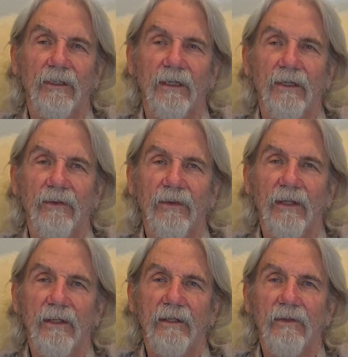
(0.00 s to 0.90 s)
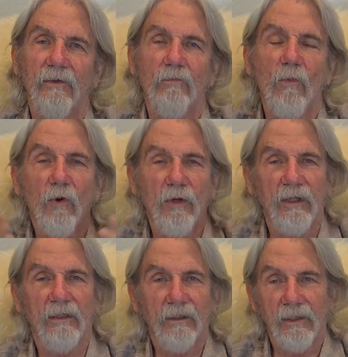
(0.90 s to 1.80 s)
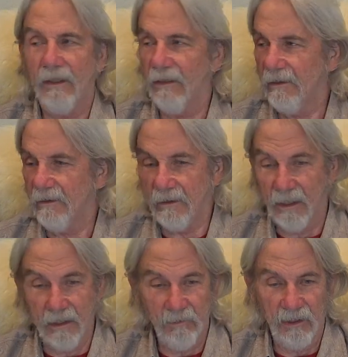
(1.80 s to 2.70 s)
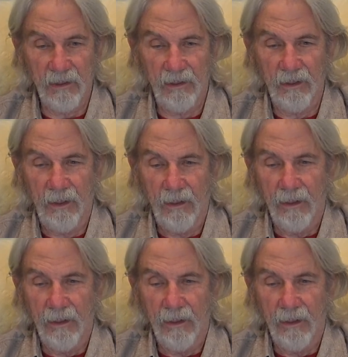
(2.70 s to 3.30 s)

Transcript: And then in the morning they came in